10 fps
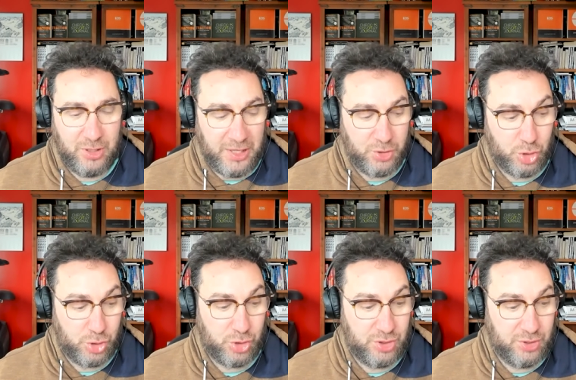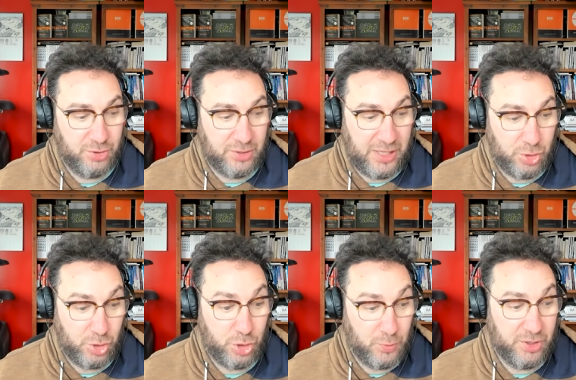they're
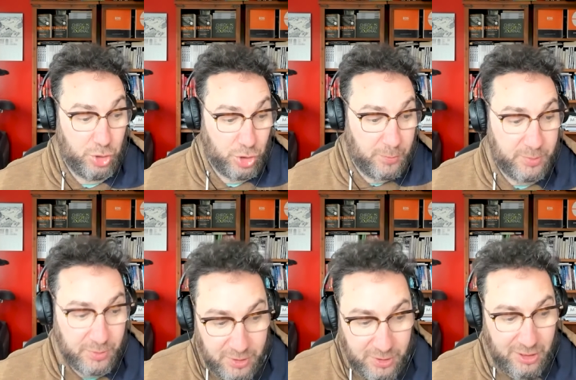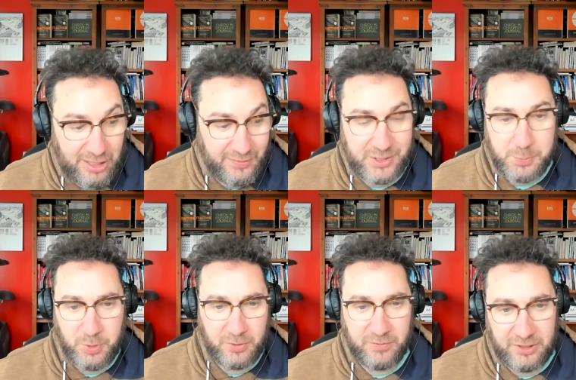just doing a job, and that's
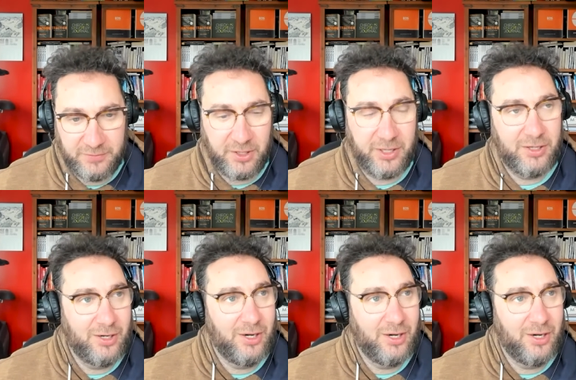perfectly fine.